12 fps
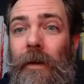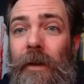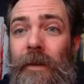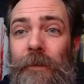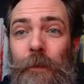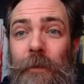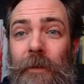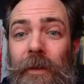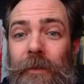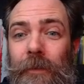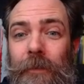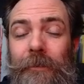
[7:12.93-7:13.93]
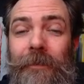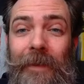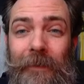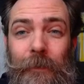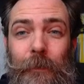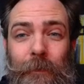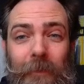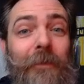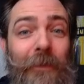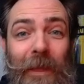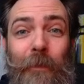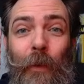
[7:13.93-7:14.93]
So it runs. That's
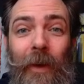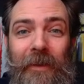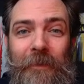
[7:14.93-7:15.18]
step 1,